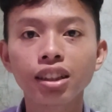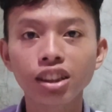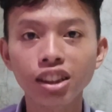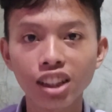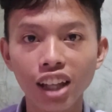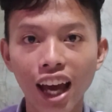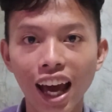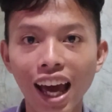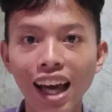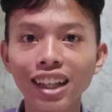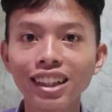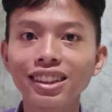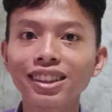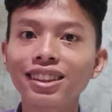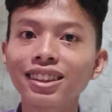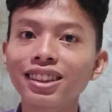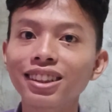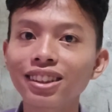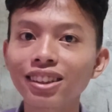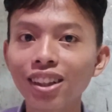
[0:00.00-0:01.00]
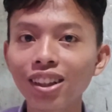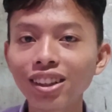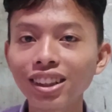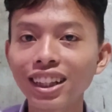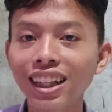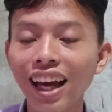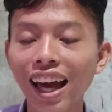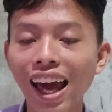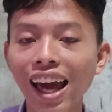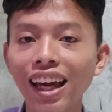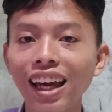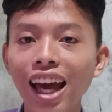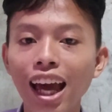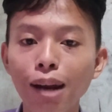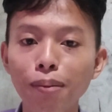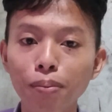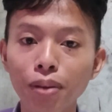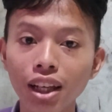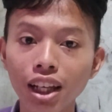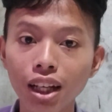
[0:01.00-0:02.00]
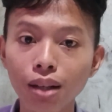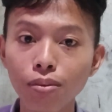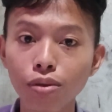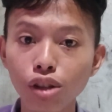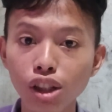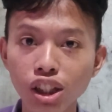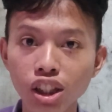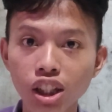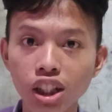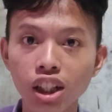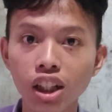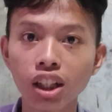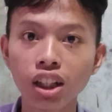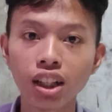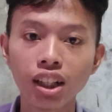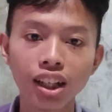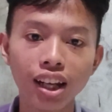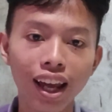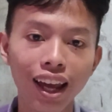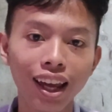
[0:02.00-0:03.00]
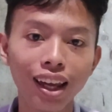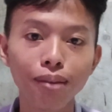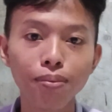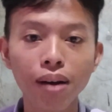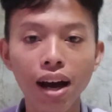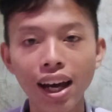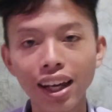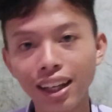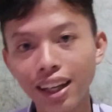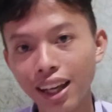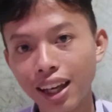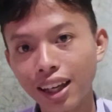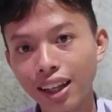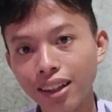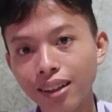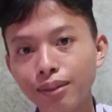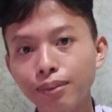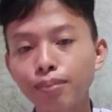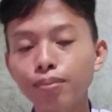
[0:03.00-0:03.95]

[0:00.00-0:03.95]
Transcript: Jack sold the egg and became richer day by day.